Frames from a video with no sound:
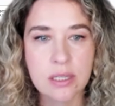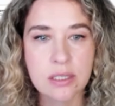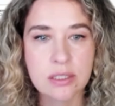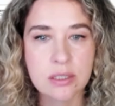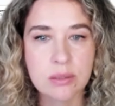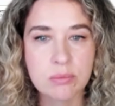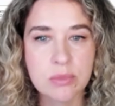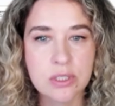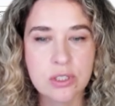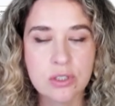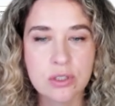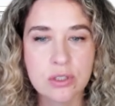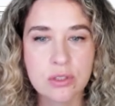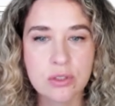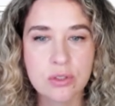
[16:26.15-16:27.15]
a little
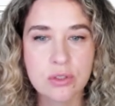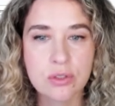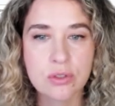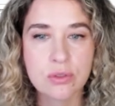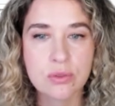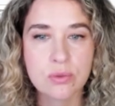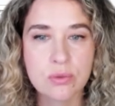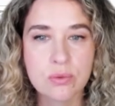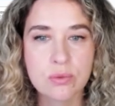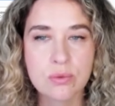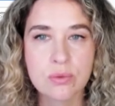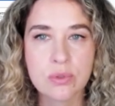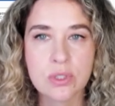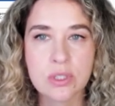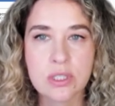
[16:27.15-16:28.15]
bit
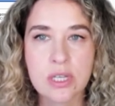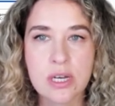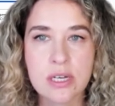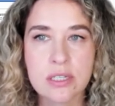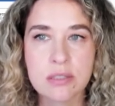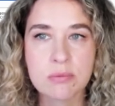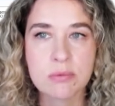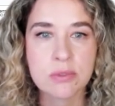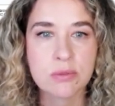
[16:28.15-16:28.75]
too light,